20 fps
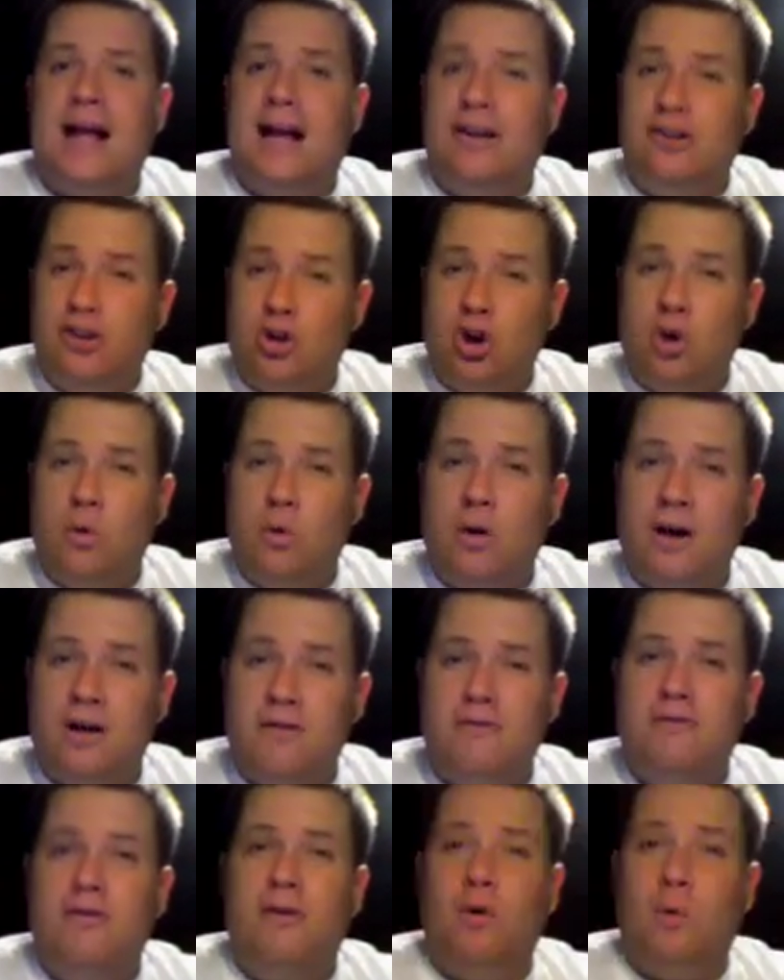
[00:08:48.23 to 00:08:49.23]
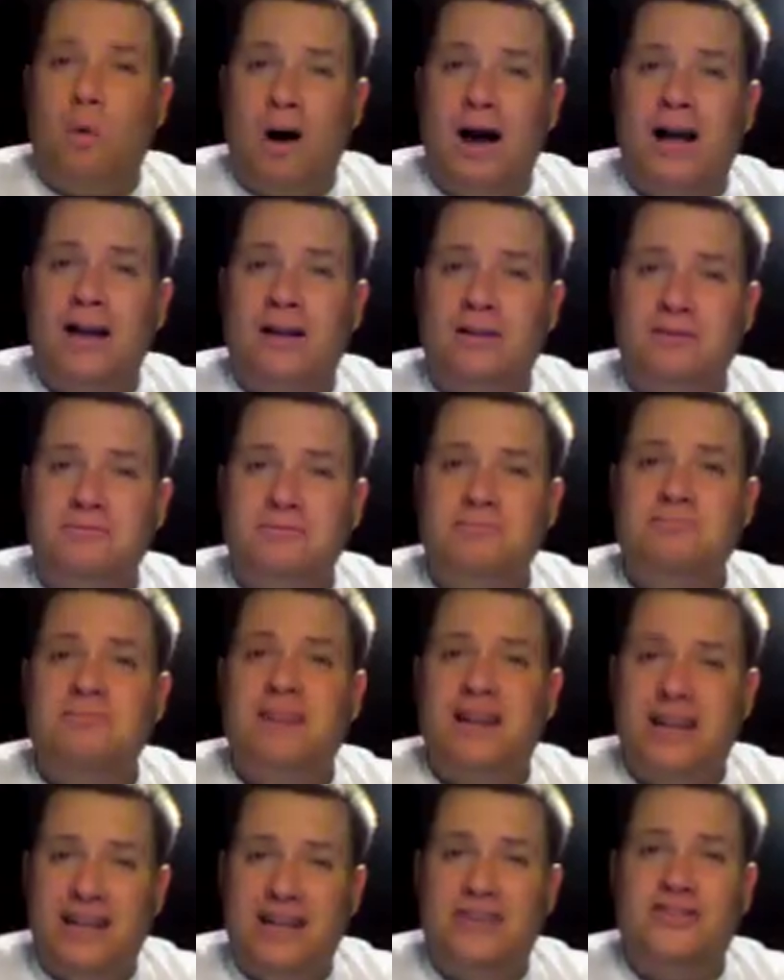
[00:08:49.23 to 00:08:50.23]
And you know what? For a while,
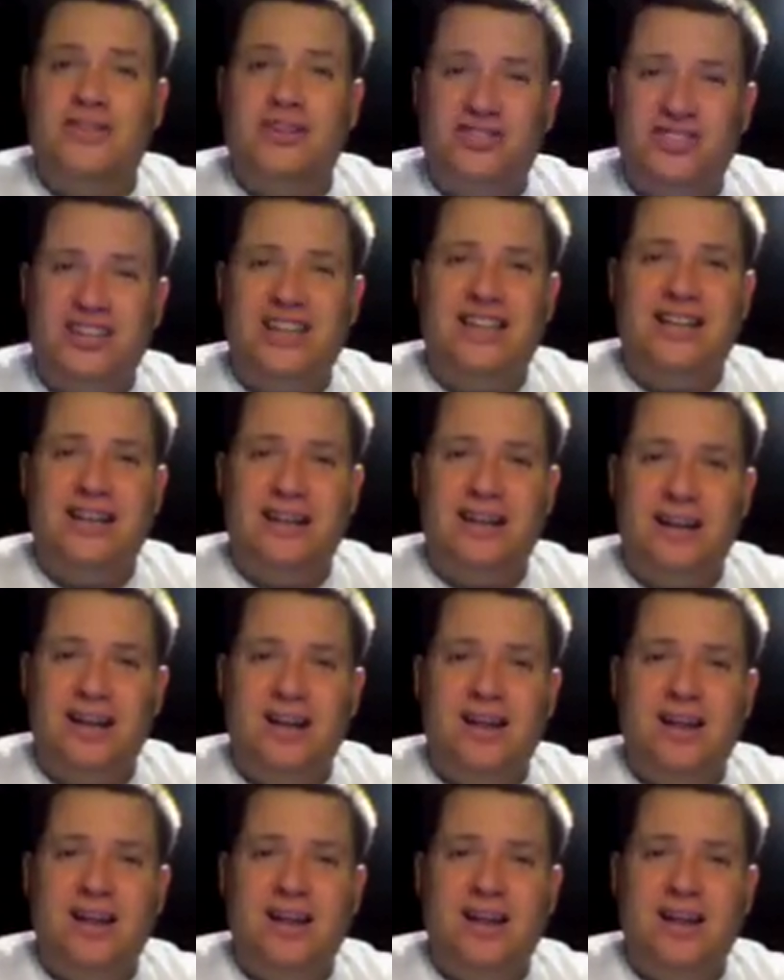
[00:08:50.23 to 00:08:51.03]
he succeeded.